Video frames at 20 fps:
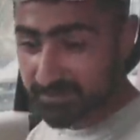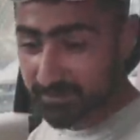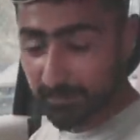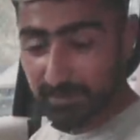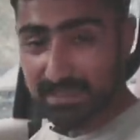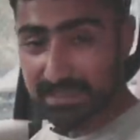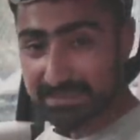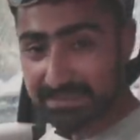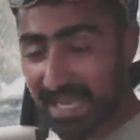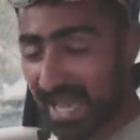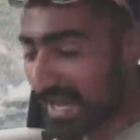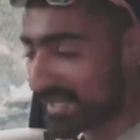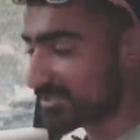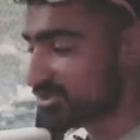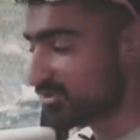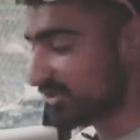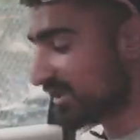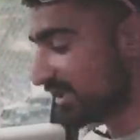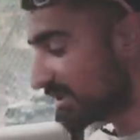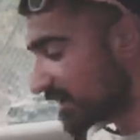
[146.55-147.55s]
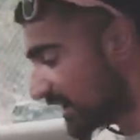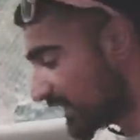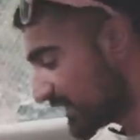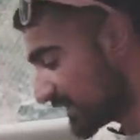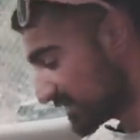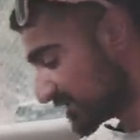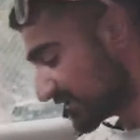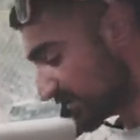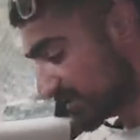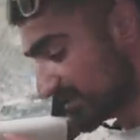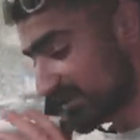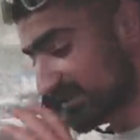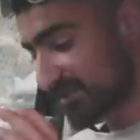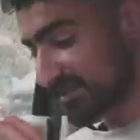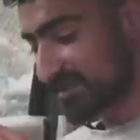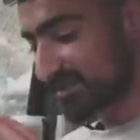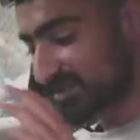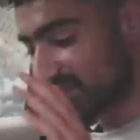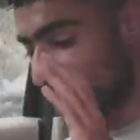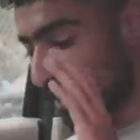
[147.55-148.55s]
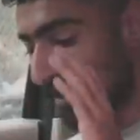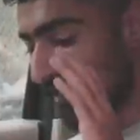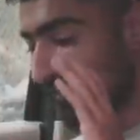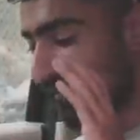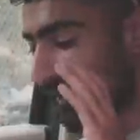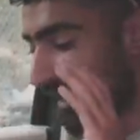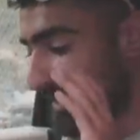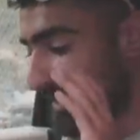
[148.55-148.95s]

this place actually is. This is a